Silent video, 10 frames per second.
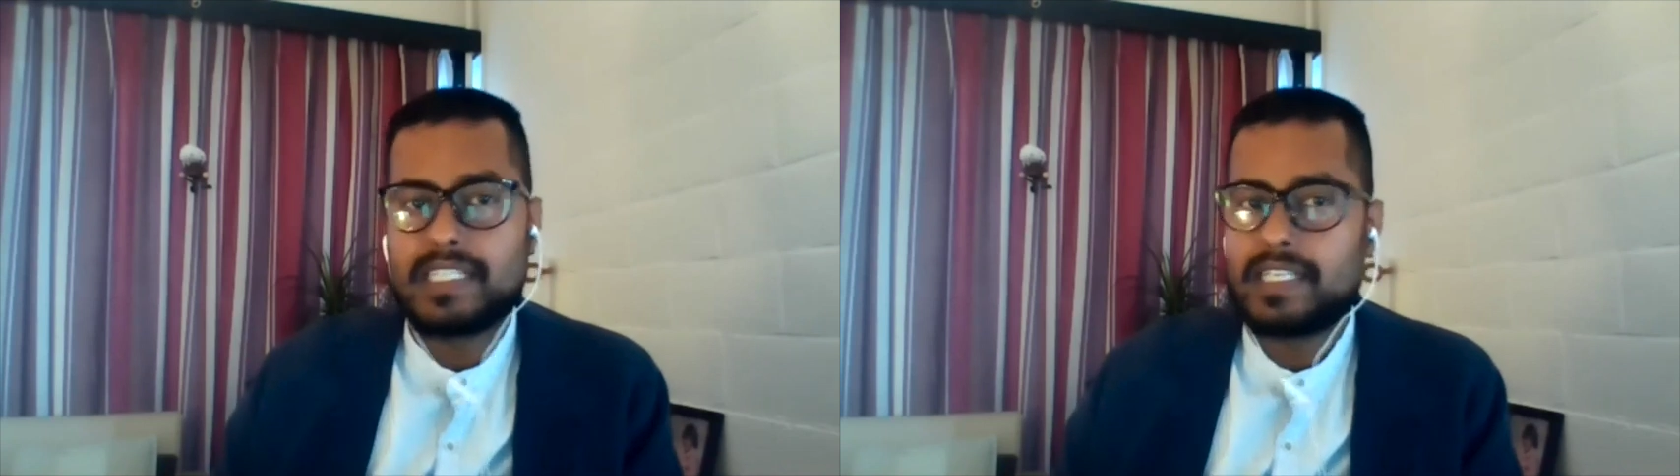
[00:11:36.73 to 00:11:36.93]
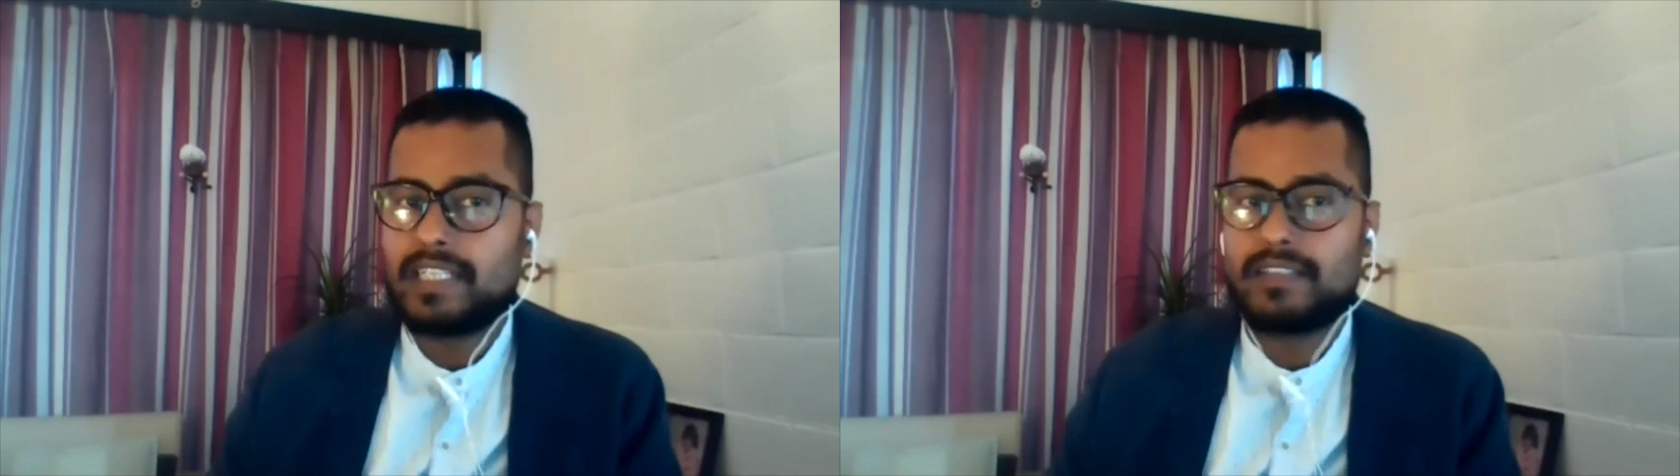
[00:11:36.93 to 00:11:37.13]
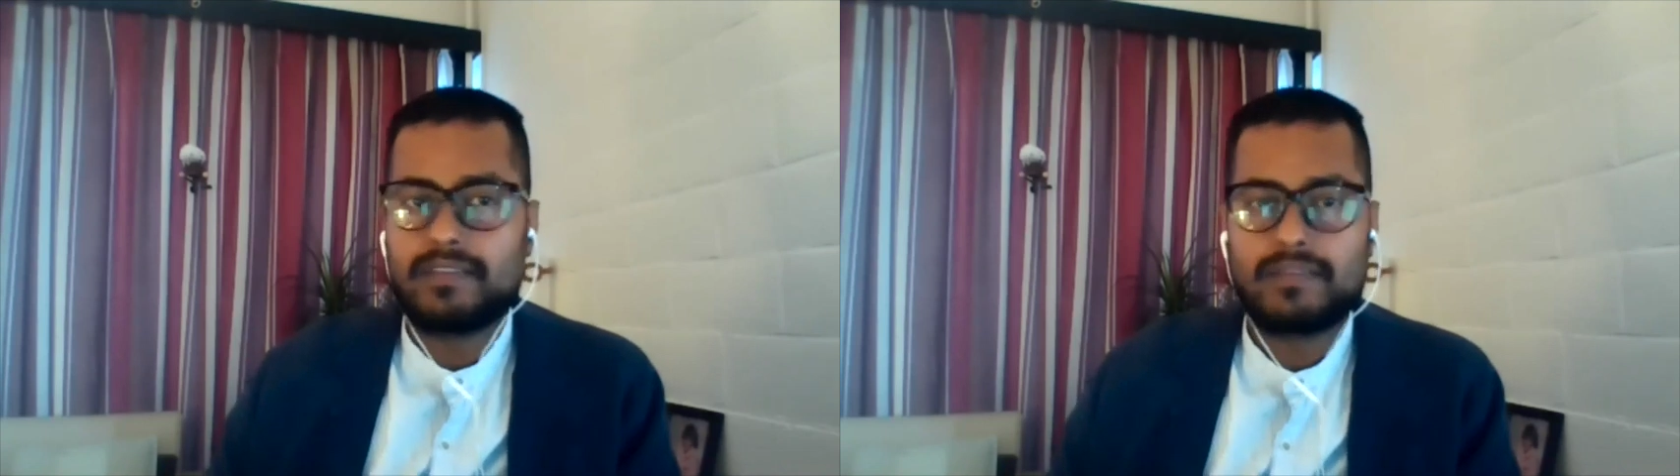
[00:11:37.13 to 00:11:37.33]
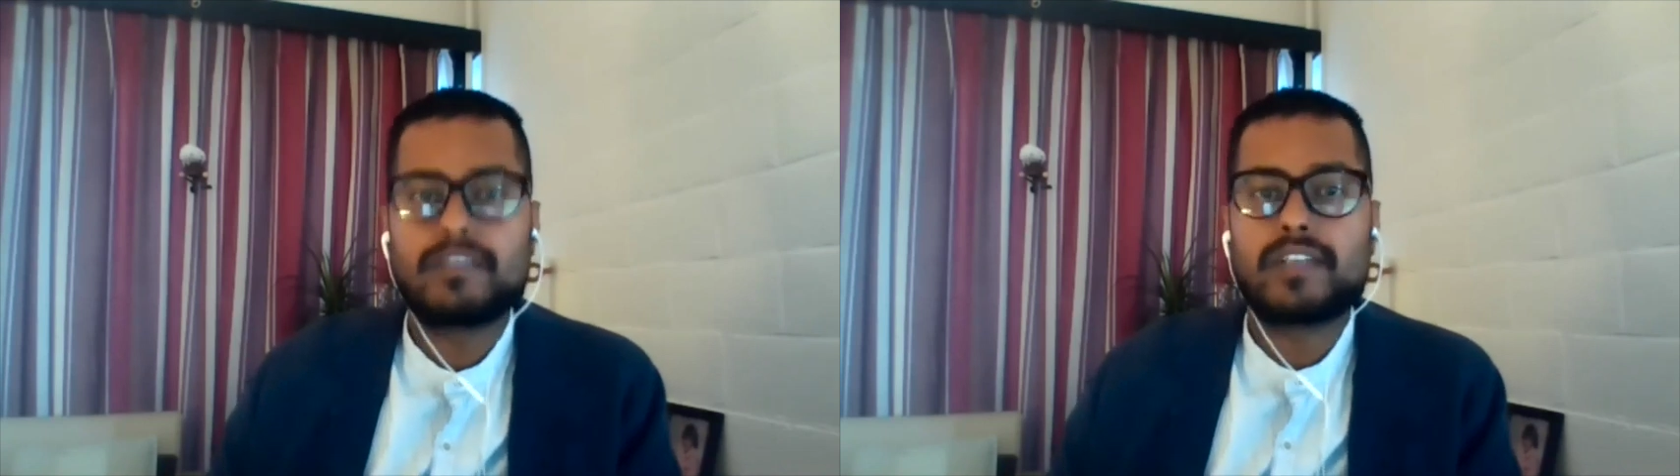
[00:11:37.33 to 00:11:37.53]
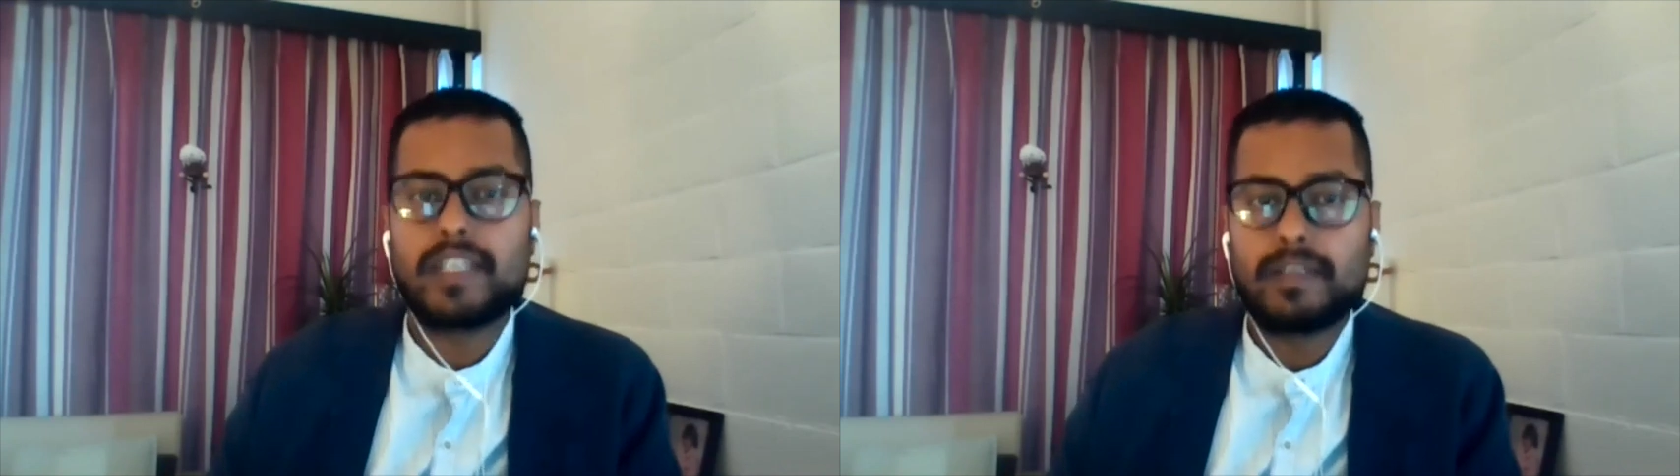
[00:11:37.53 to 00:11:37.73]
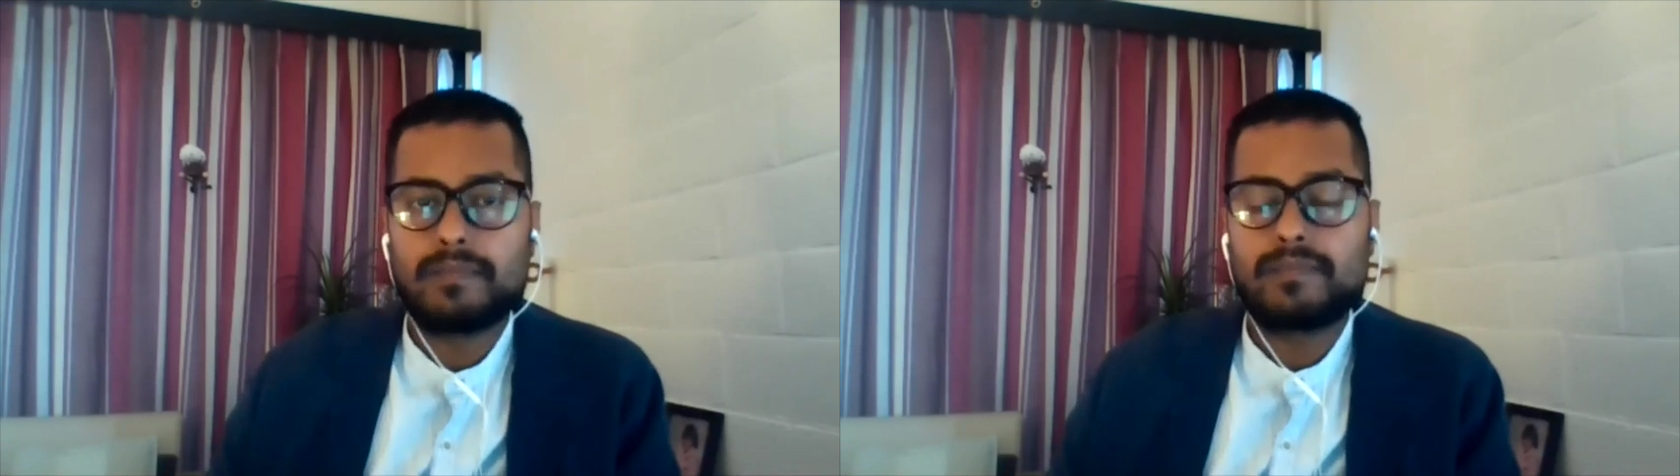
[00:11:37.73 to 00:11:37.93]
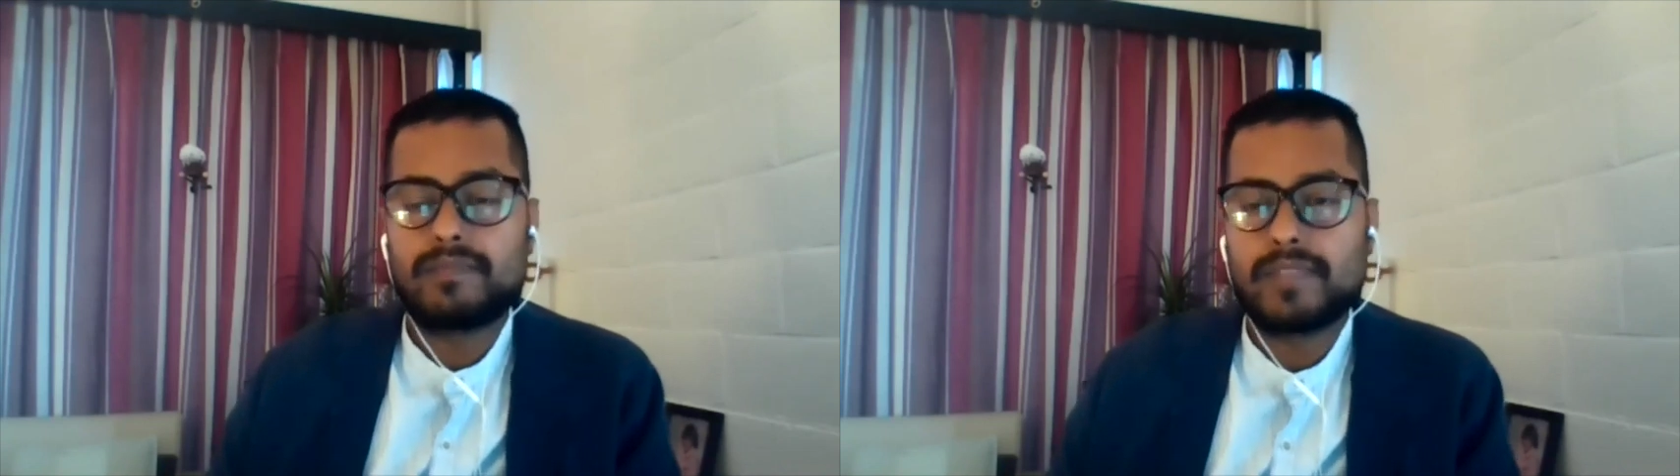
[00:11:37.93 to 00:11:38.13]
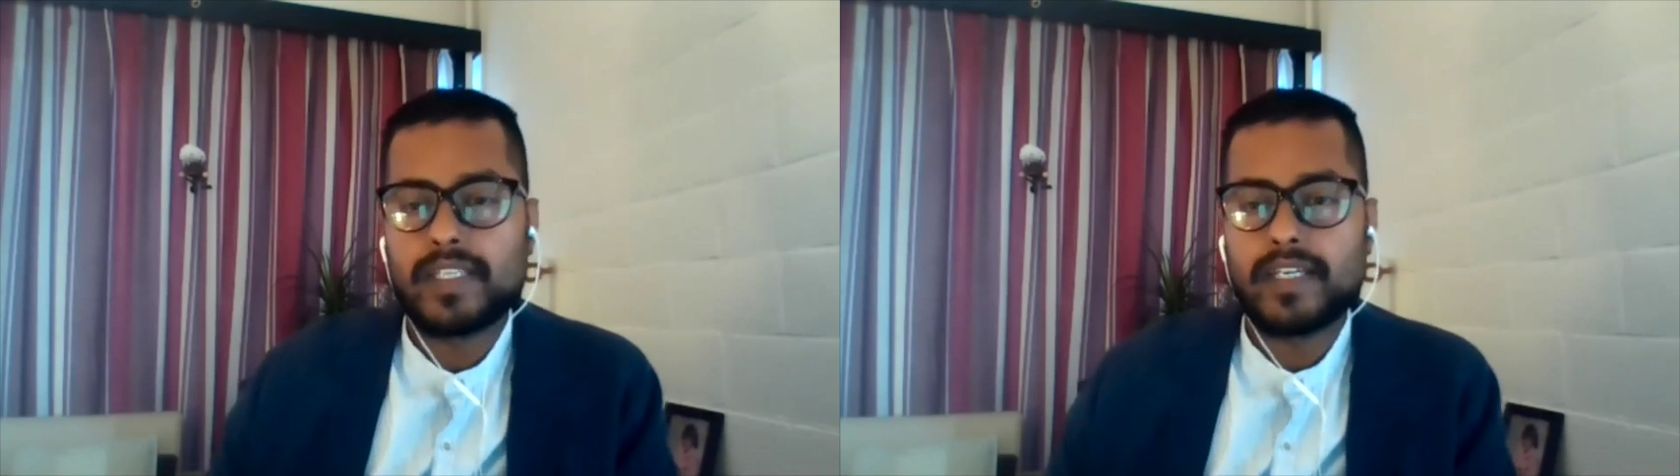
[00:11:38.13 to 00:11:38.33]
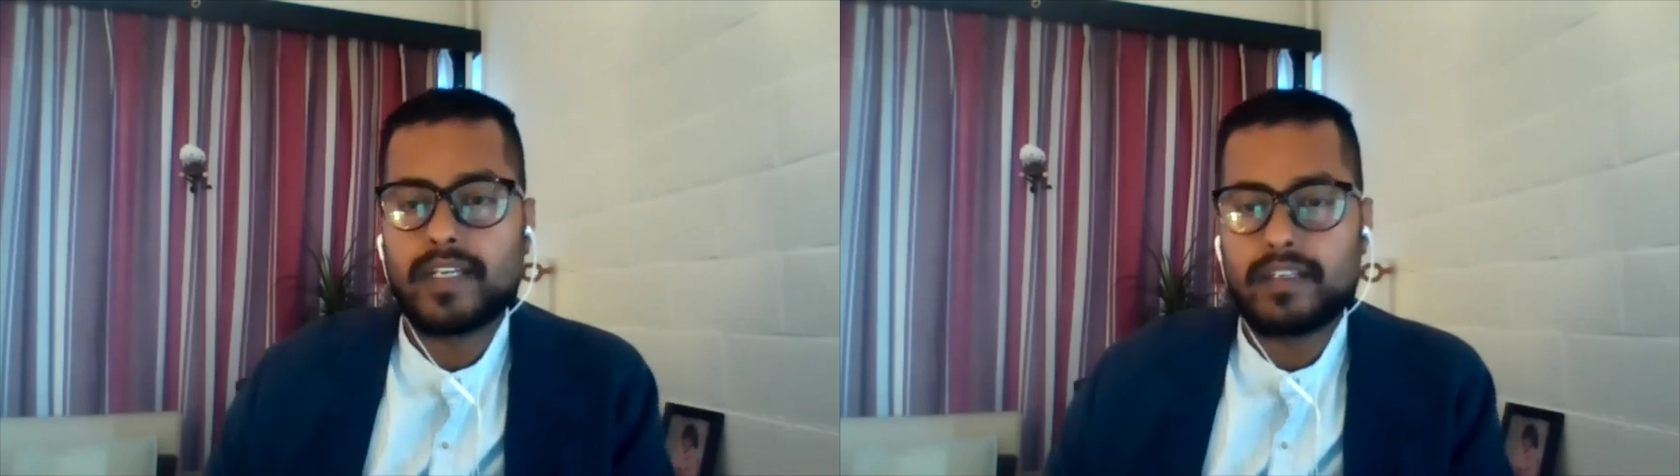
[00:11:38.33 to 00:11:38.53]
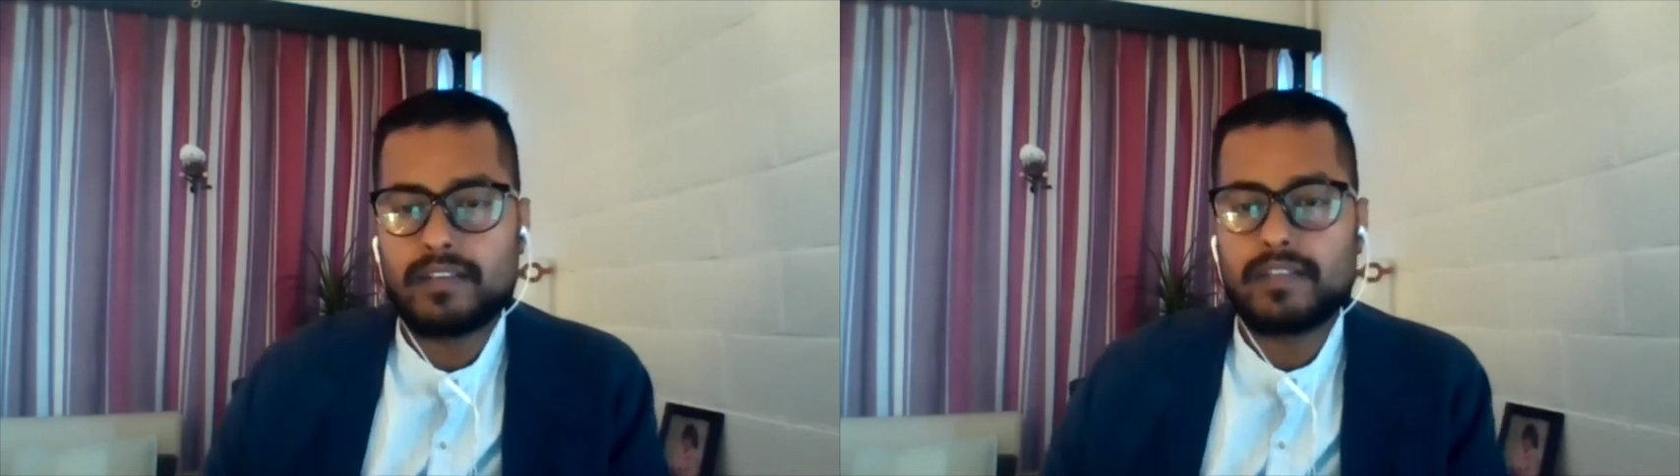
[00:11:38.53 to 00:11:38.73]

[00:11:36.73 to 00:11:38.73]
And yeah, there are